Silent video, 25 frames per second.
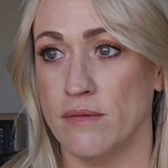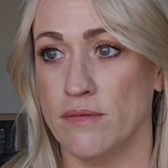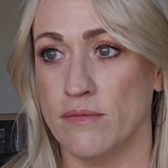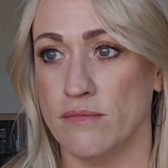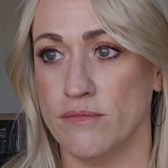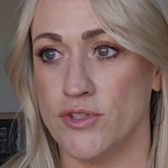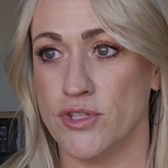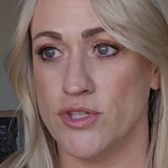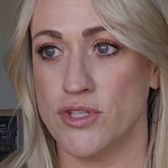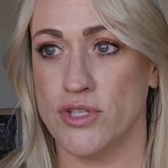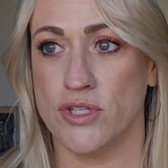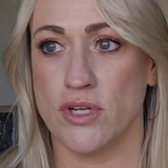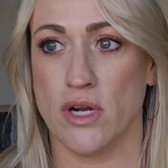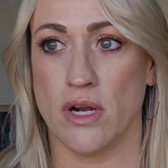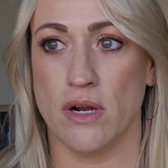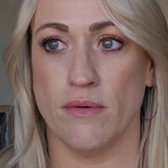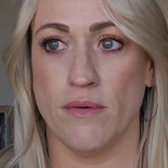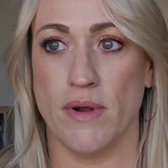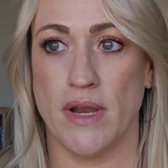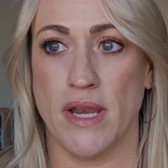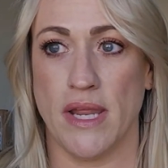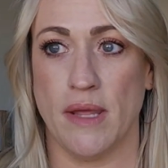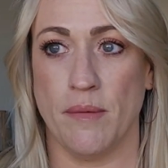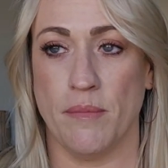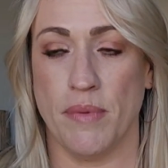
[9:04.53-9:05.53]
Just start
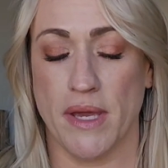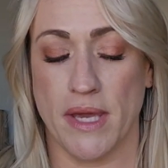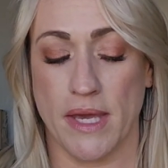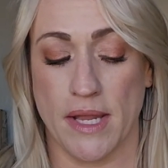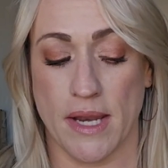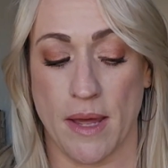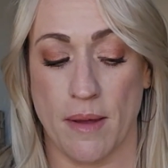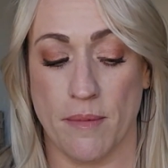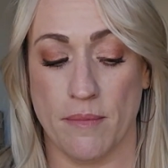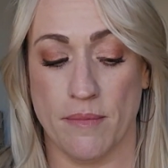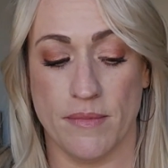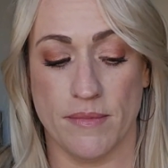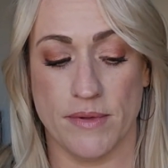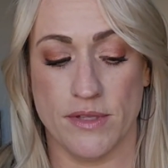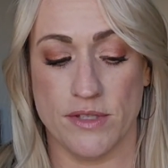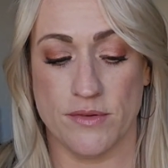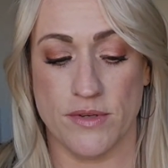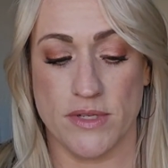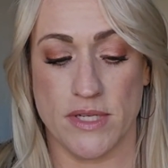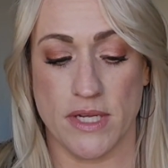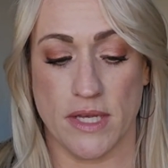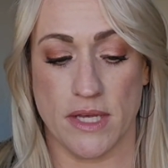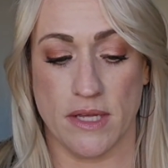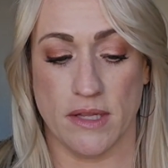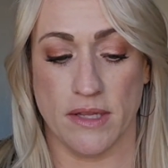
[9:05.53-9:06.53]
reading, pick it up. It's
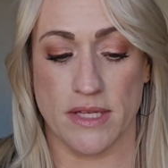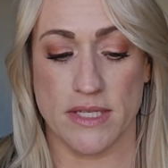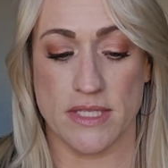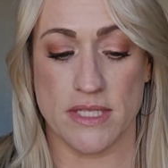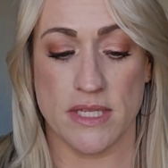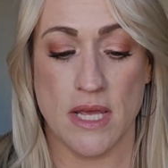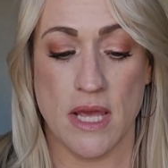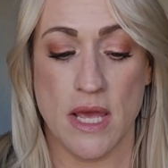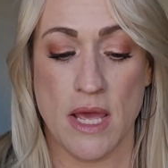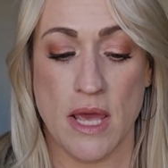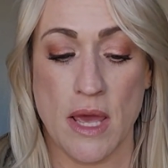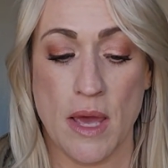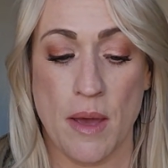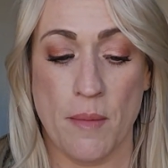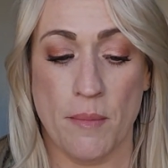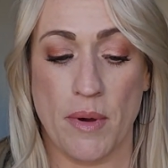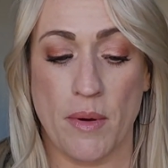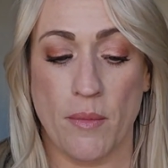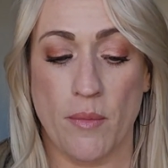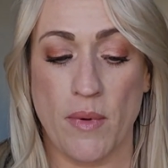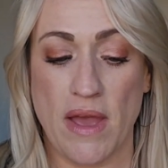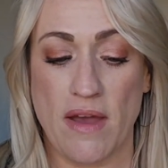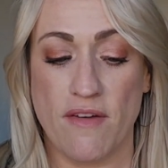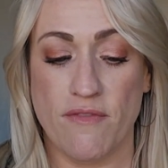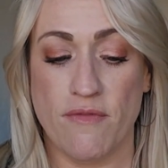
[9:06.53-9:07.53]
ridiculous. But
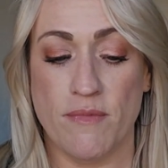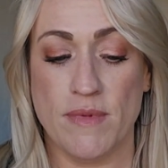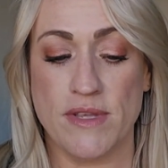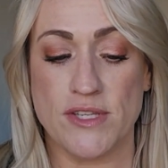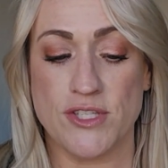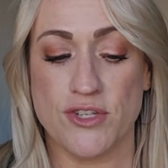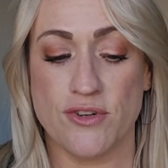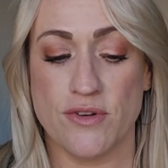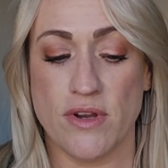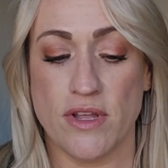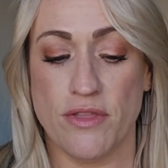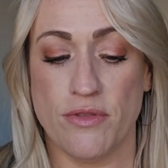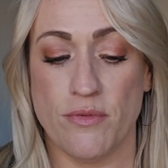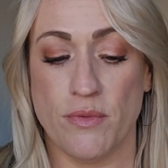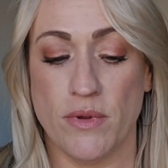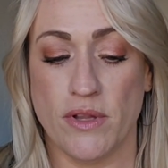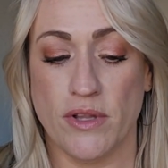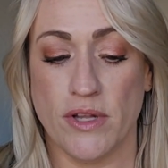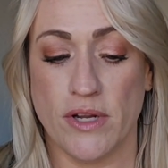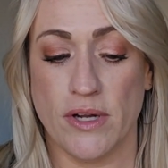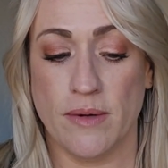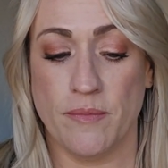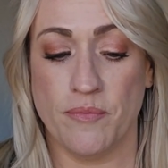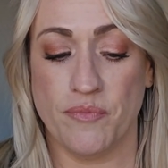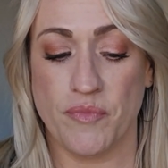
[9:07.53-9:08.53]
we have mystery
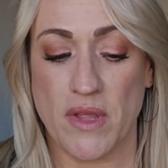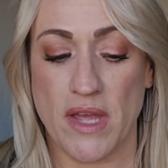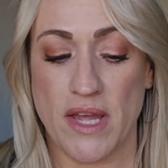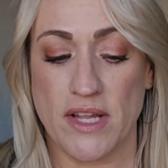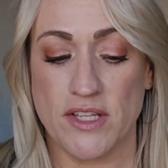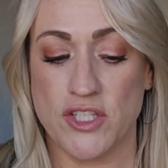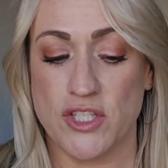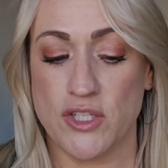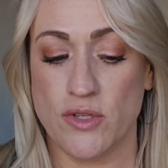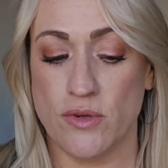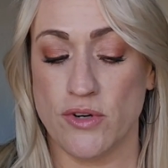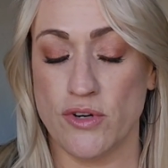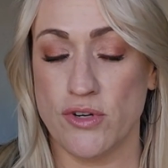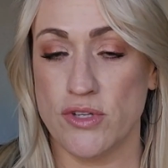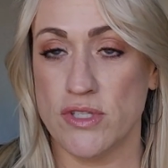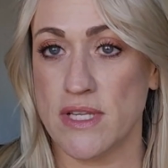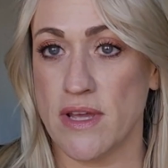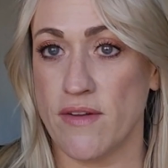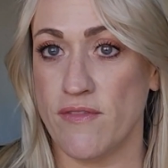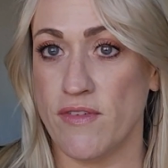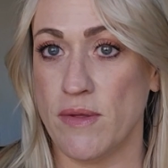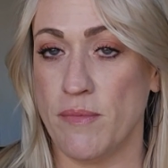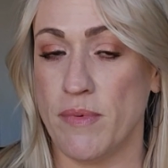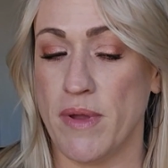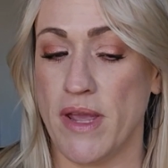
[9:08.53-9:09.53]
thriller. It's
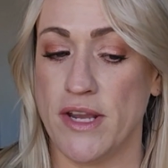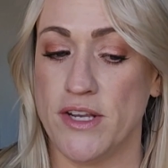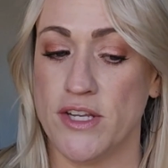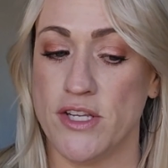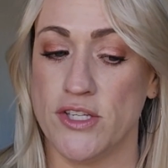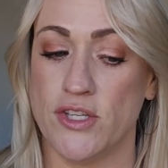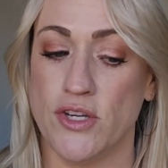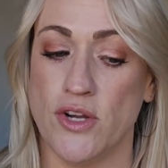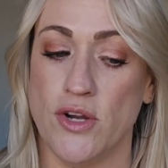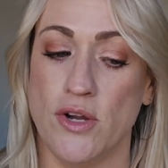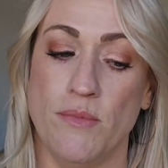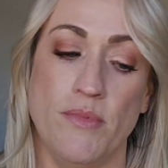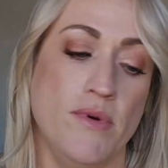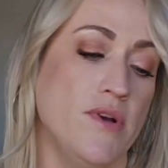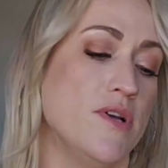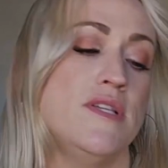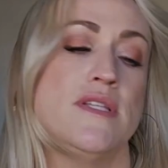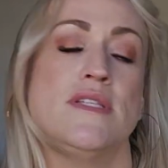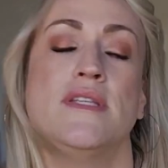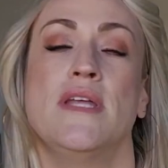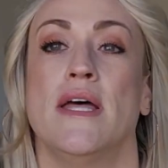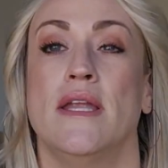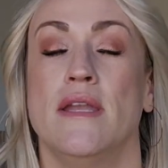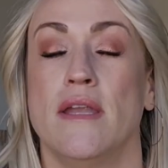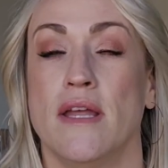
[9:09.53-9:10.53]
270 pages. Her books
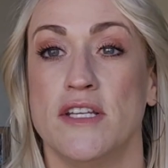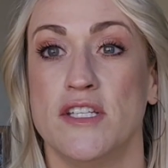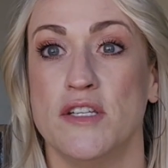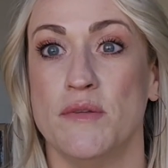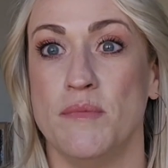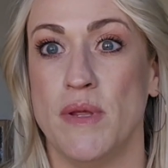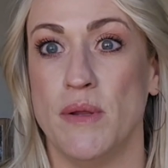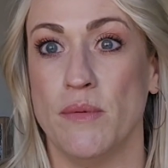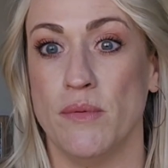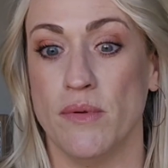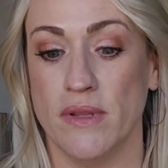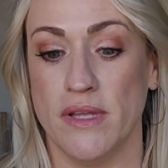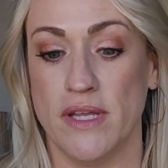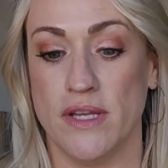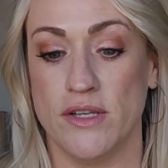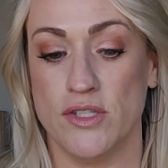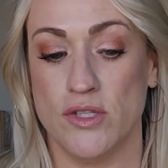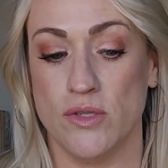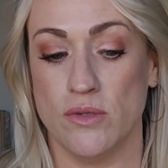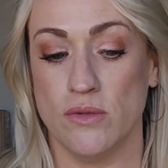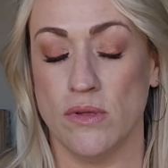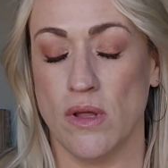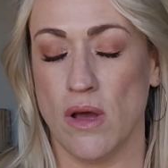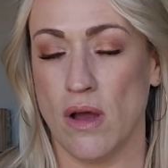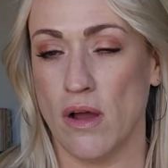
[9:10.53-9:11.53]
tend not to be really
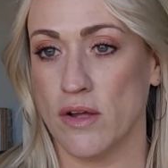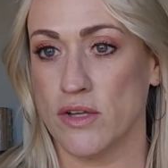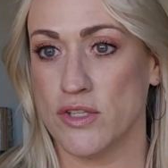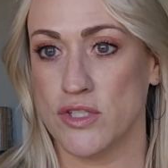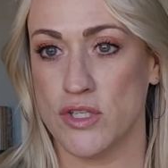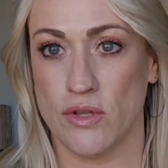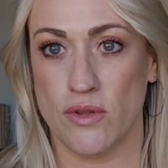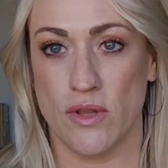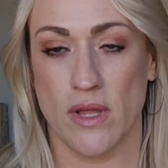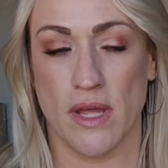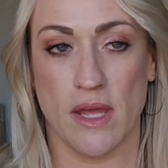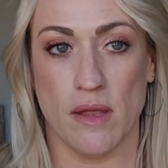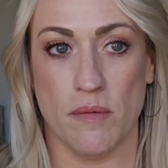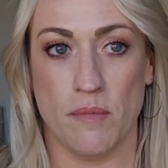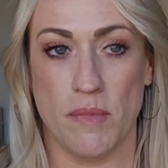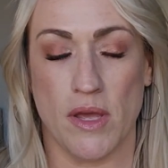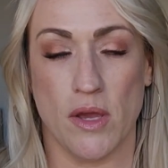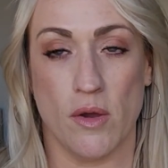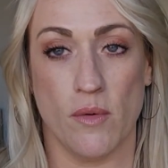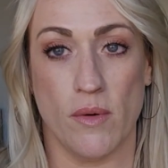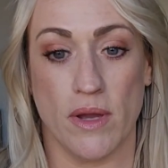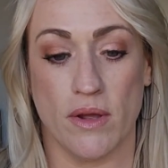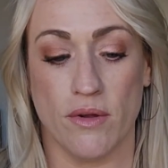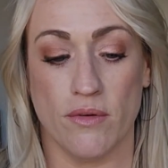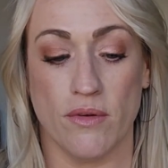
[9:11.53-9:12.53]
too long, so they can be
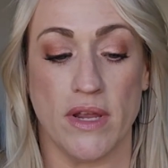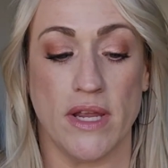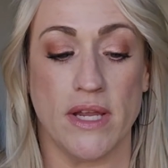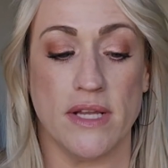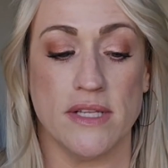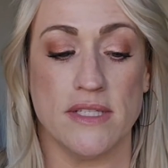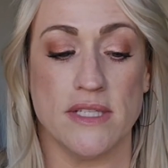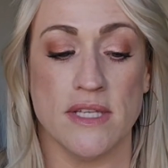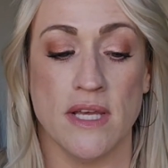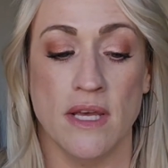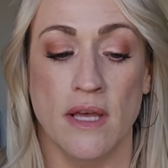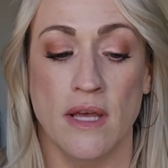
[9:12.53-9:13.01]
quick reads.